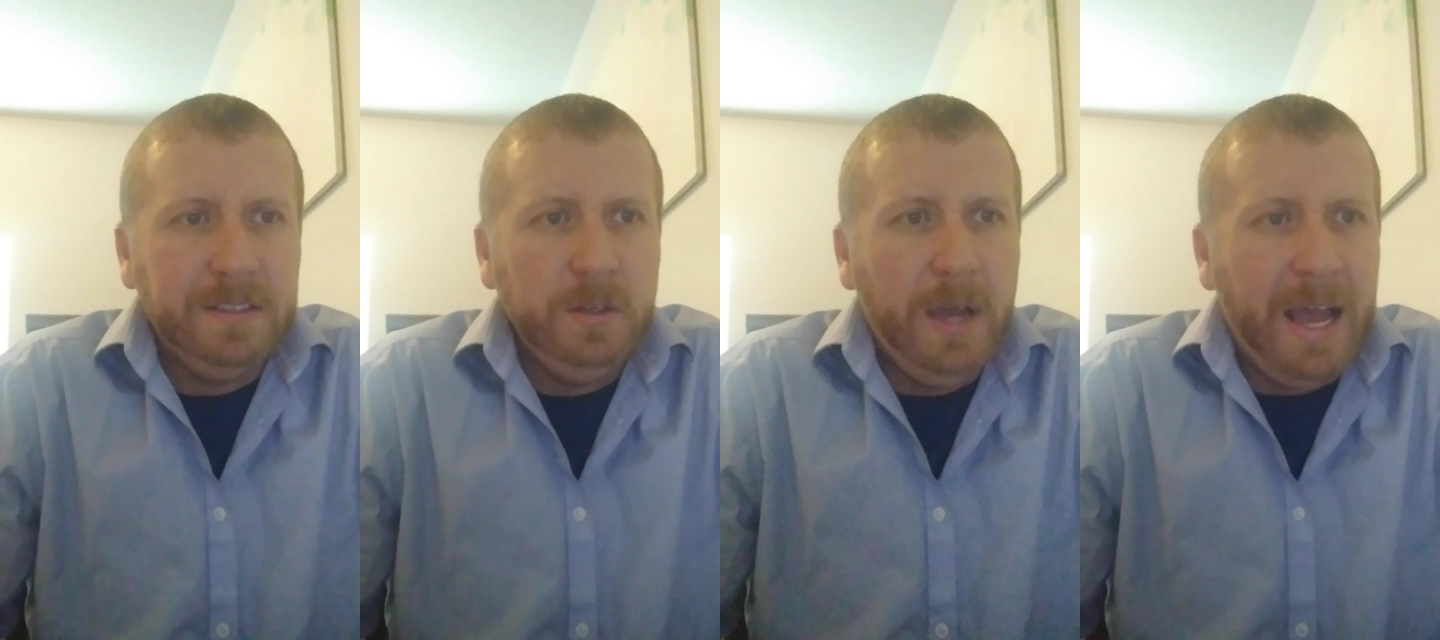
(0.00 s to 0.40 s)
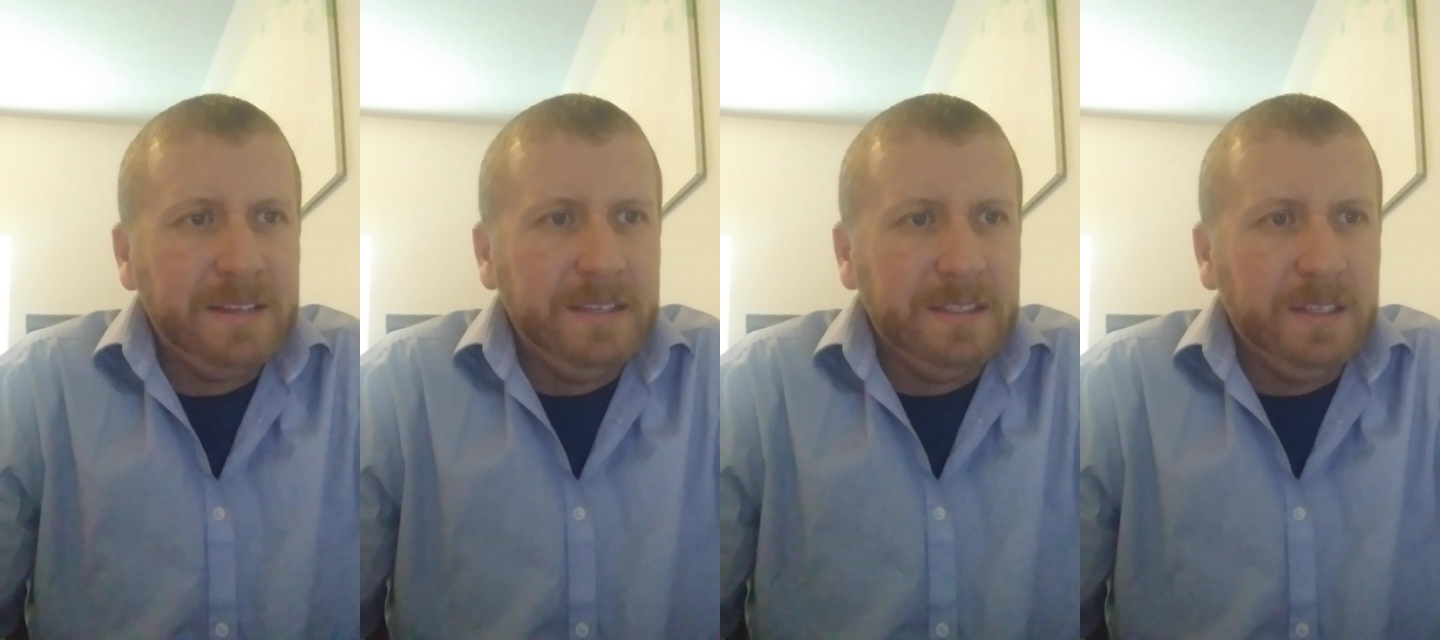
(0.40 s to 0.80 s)
to
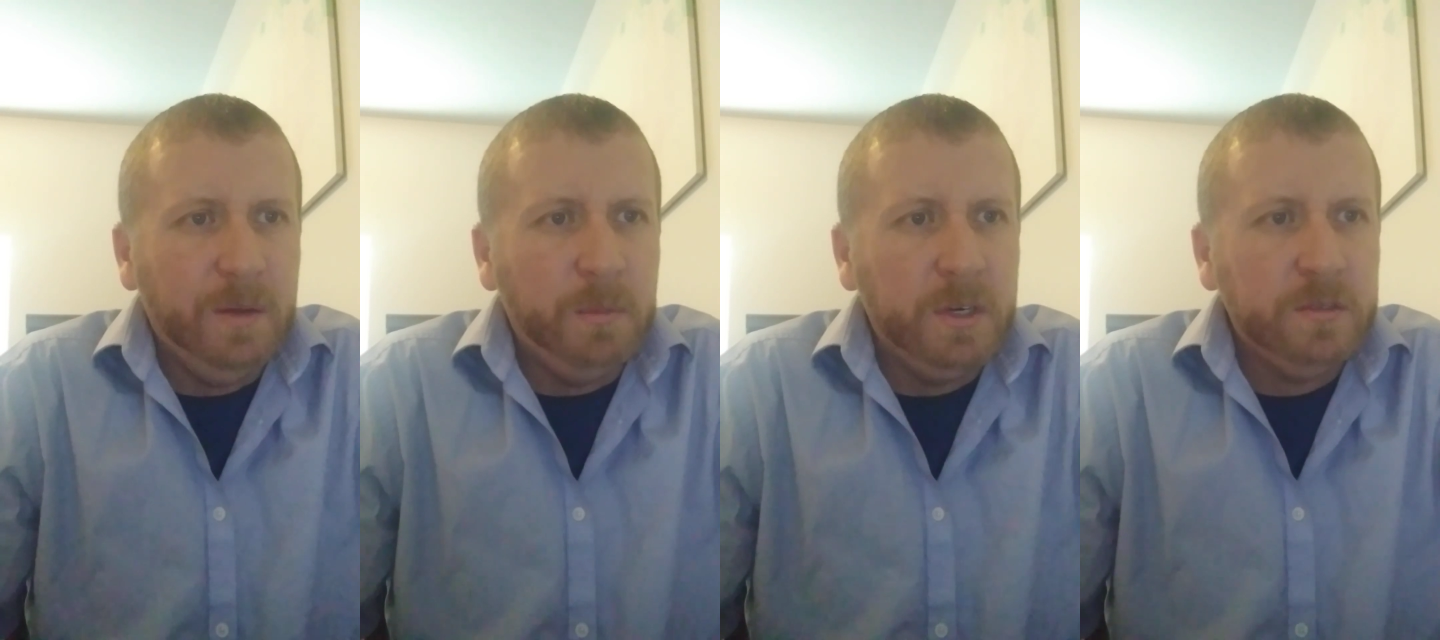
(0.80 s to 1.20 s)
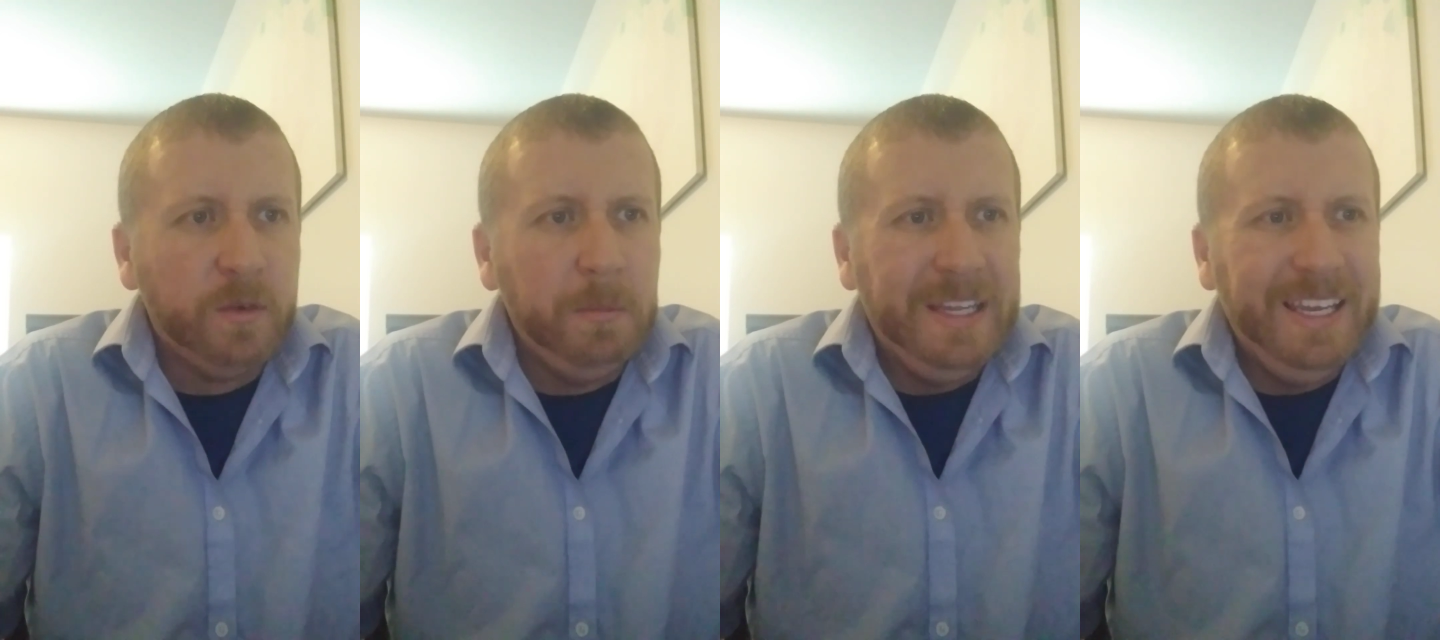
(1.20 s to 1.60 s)
access numbers
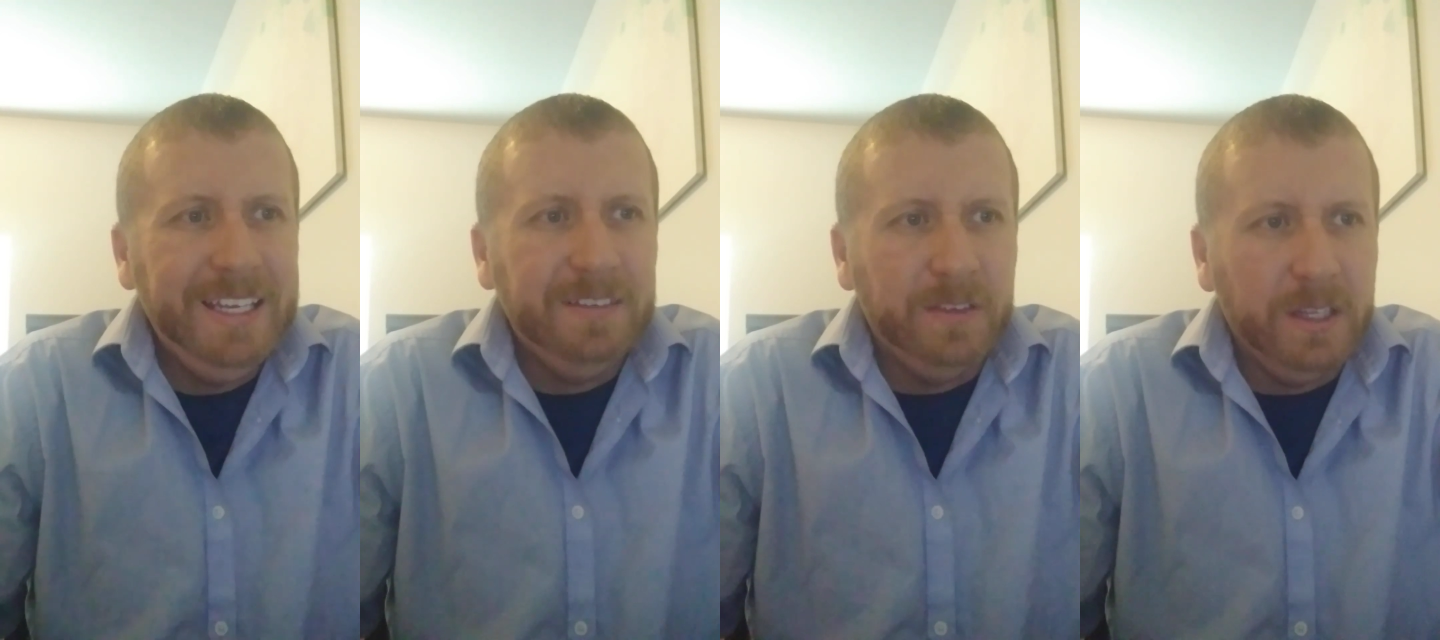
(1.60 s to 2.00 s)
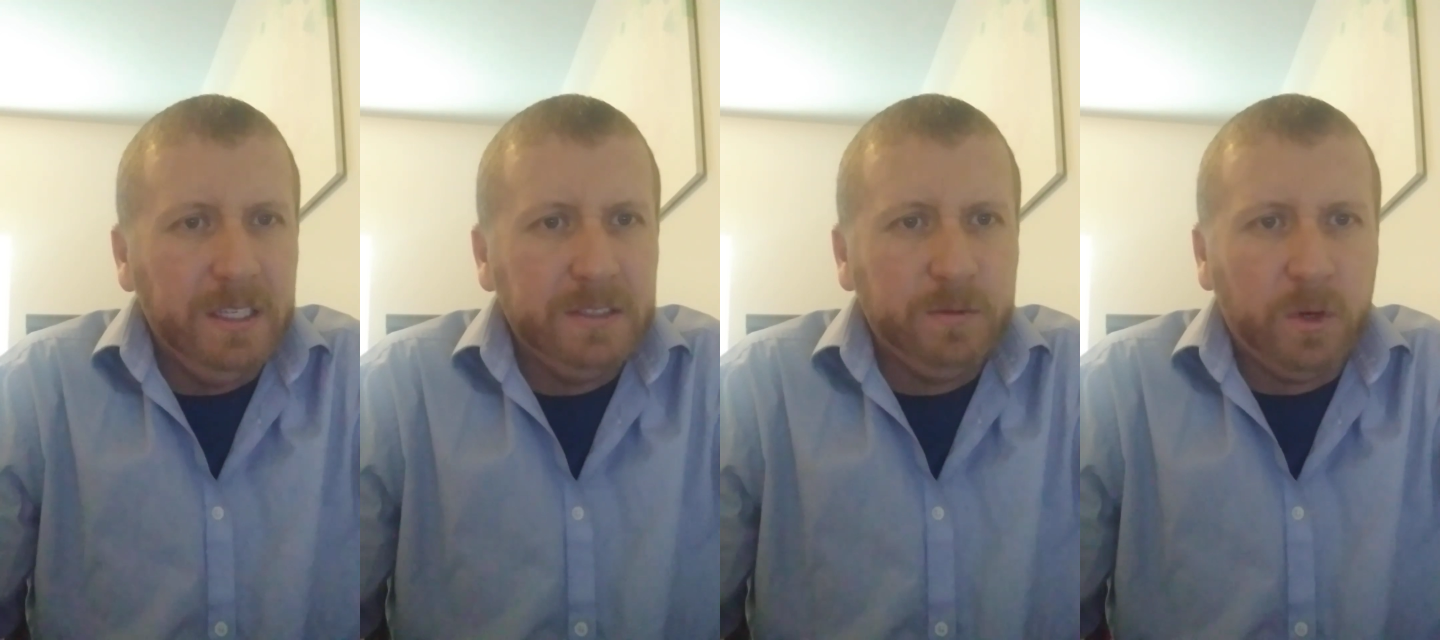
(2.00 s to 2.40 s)
from the end of the list.